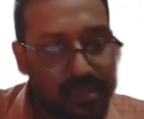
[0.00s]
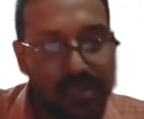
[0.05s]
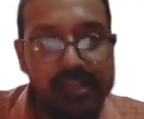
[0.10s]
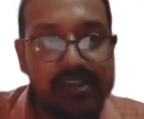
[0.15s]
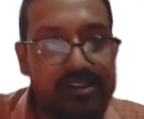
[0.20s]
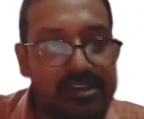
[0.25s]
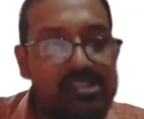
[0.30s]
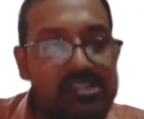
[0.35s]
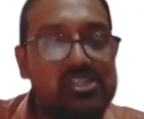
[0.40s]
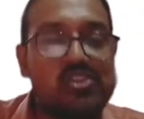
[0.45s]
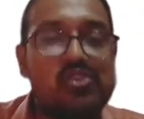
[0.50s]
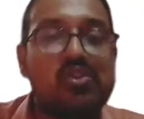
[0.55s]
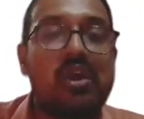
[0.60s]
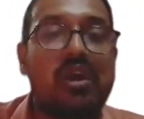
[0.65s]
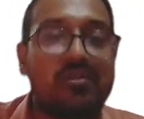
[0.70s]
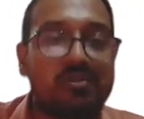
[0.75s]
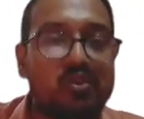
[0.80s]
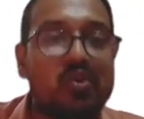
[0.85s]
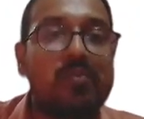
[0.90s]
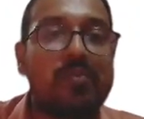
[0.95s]
interest you
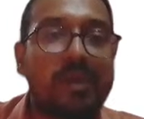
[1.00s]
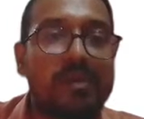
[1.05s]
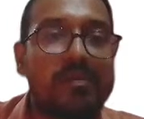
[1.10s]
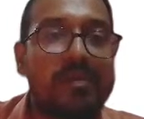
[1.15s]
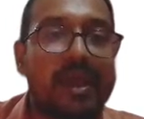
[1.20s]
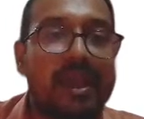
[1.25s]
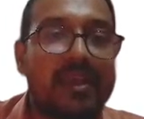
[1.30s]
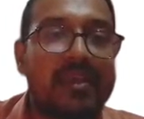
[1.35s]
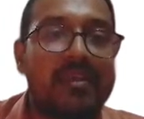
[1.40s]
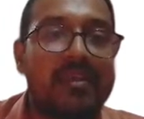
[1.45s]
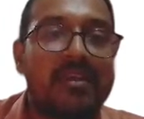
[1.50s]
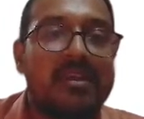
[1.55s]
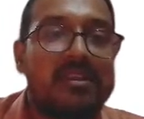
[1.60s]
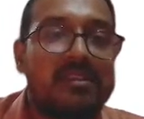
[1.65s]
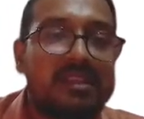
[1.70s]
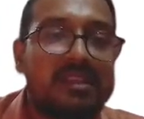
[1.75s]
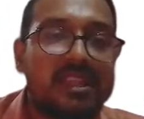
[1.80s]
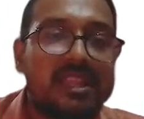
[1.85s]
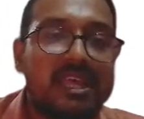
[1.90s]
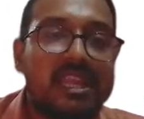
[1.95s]
have to pay back.
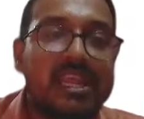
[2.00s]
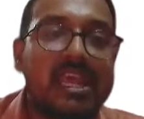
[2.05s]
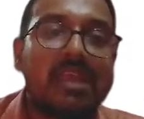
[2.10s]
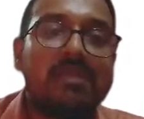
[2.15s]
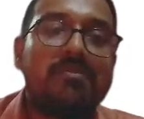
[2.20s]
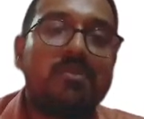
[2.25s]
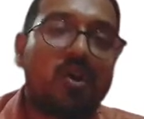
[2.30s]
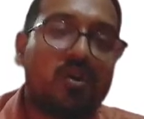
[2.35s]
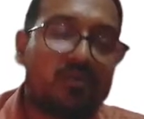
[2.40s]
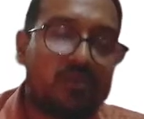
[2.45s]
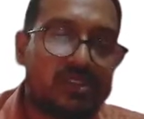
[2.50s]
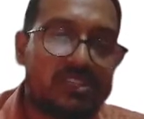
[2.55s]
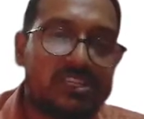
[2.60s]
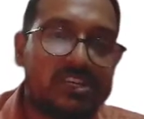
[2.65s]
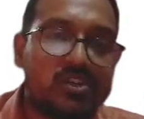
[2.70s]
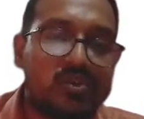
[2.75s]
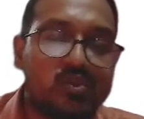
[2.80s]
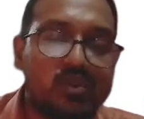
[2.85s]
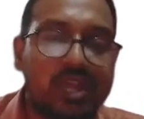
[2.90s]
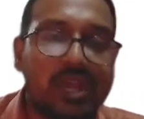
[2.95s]
Then there can be
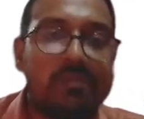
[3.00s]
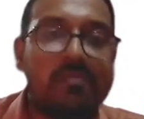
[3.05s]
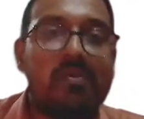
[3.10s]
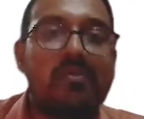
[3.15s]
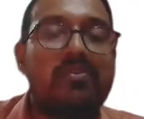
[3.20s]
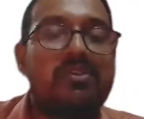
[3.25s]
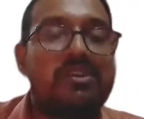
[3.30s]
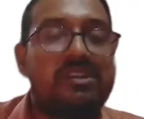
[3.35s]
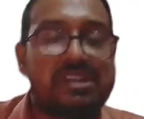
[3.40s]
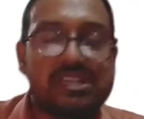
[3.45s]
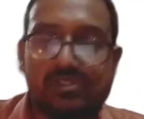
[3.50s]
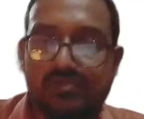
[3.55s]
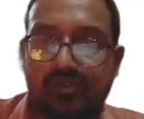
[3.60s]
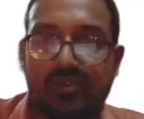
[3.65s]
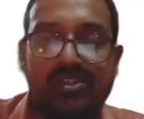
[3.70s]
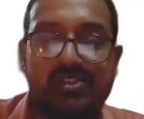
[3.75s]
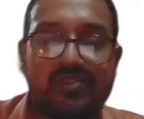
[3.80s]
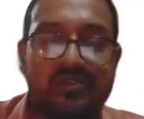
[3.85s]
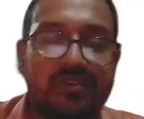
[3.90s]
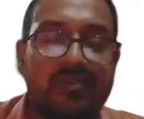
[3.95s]
obviously two type of interest
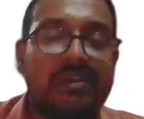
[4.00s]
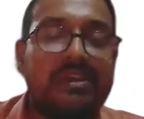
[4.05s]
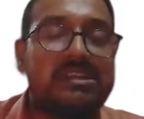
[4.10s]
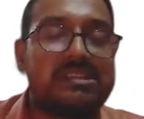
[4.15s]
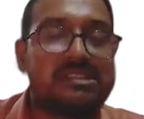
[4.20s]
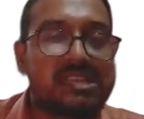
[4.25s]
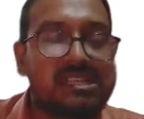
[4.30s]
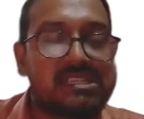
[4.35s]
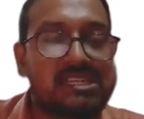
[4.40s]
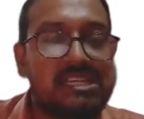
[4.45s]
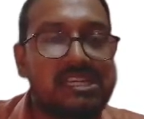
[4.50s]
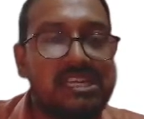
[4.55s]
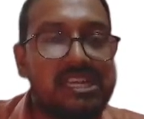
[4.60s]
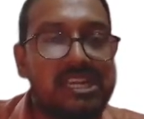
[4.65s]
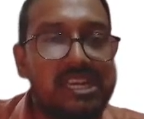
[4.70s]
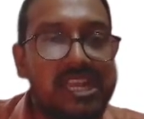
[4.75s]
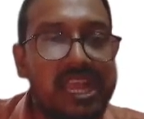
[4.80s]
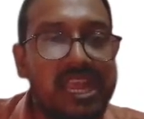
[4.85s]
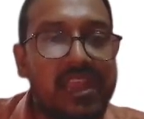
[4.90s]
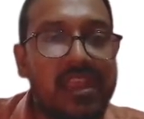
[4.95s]
which we will discuss in
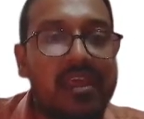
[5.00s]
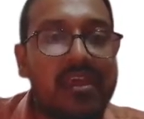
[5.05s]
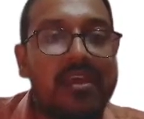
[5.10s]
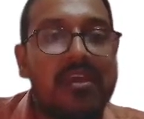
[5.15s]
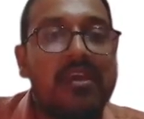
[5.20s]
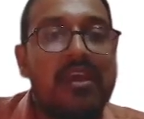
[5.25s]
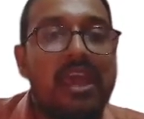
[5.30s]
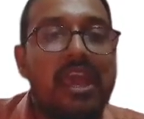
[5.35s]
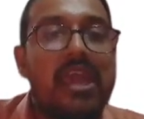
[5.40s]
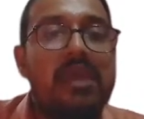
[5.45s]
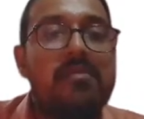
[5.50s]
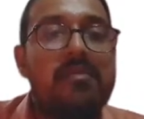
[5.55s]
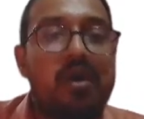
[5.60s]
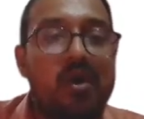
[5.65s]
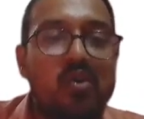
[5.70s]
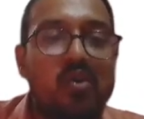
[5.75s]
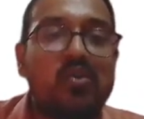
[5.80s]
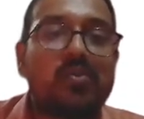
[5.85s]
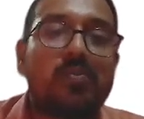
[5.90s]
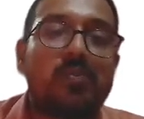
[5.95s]
detail.
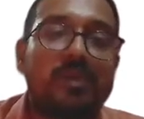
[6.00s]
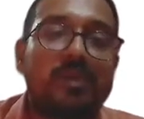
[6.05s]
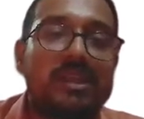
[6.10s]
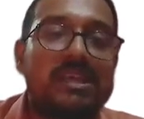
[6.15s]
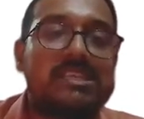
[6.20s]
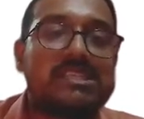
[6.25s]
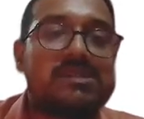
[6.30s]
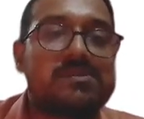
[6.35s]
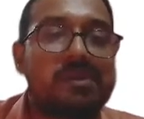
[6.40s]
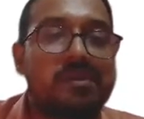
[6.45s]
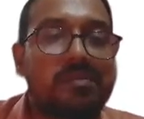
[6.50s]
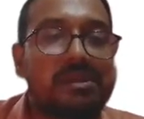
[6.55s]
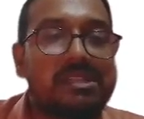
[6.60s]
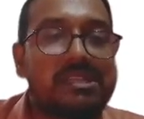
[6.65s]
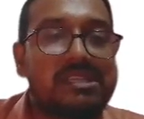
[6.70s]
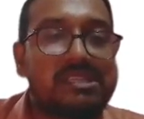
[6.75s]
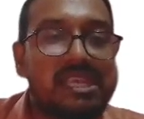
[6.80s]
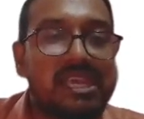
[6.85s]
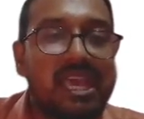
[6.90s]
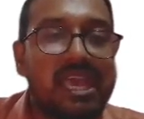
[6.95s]
Amount, please remember
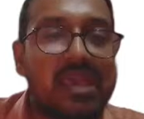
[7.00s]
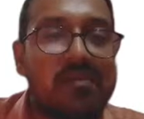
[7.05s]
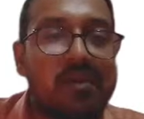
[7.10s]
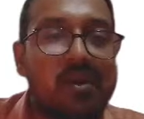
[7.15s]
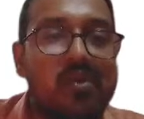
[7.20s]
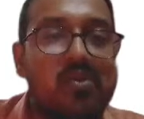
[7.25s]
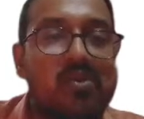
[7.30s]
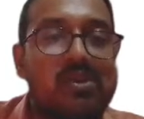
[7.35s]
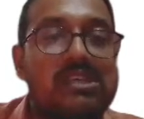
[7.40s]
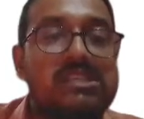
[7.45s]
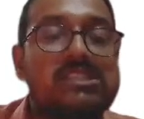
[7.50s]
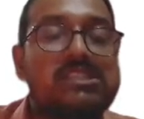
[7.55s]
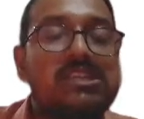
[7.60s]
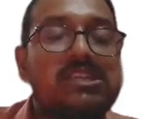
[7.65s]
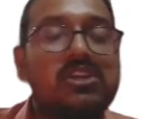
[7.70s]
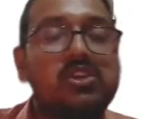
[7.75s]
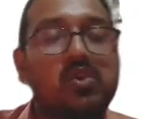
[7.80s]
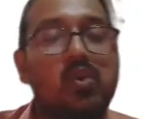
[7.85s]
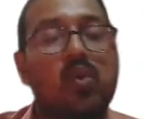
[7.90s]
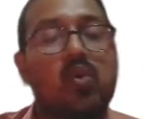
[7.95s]
this thing, amount is
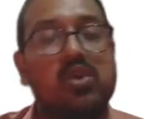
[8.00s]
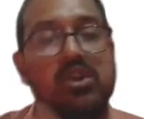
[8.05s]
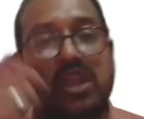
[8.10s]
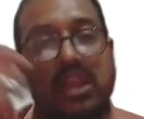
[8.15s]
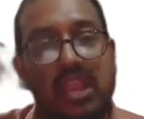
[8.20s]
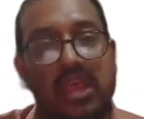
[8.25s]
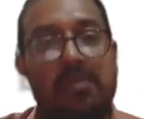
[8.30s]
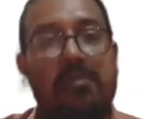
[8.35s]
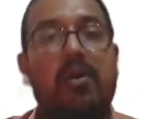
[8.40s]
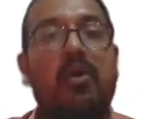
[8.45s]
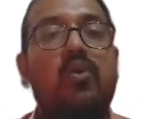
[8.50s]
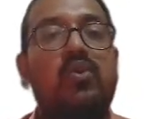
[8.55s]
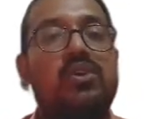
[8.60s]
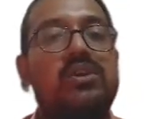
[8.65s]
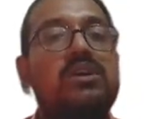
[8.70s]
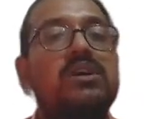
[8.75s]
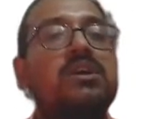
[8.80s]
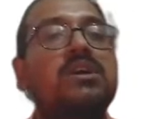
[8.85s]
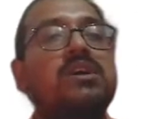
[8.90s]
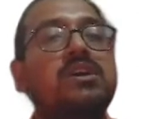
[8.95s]
the total
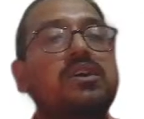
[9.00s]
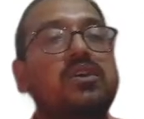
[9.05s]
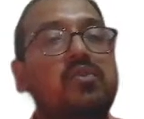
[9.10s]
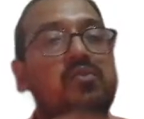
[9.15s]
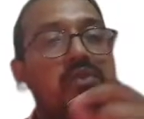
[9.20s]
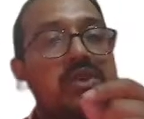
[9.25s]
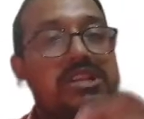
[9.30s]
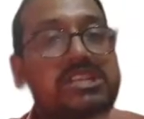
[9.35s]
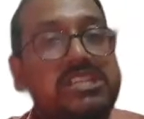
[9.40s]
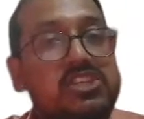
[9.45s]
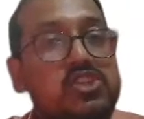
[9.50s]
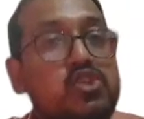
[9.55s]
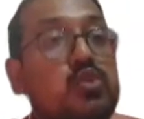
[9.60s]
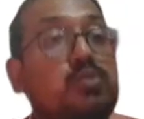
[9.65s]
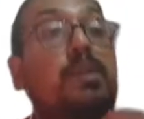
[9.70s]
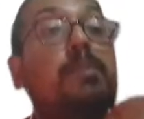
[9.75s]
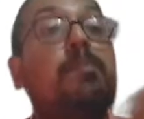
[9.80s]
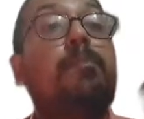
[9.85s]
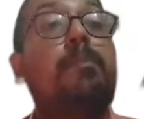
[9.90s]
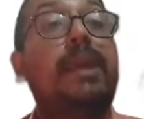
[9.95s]
amount which is
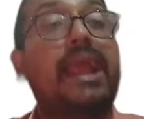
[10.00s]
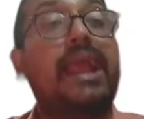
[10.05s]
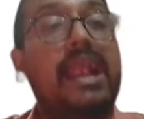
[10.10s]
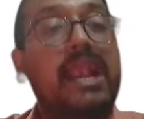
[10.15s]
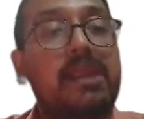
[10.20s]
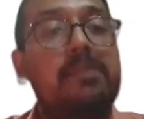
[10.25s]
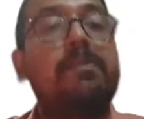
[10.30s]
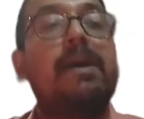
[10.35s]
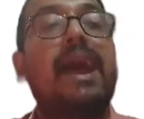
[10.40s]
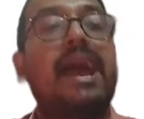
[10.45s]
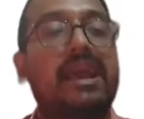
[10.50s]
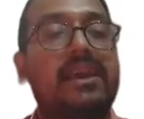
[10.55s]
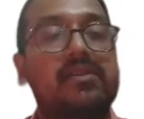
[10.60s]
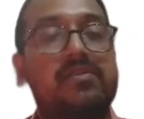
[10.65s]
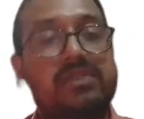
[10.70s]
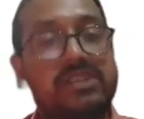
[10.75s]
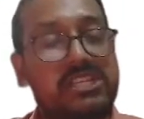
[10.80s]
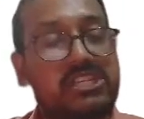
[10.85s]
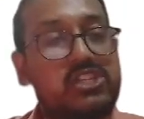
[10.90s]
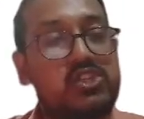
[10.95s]
to be paid back,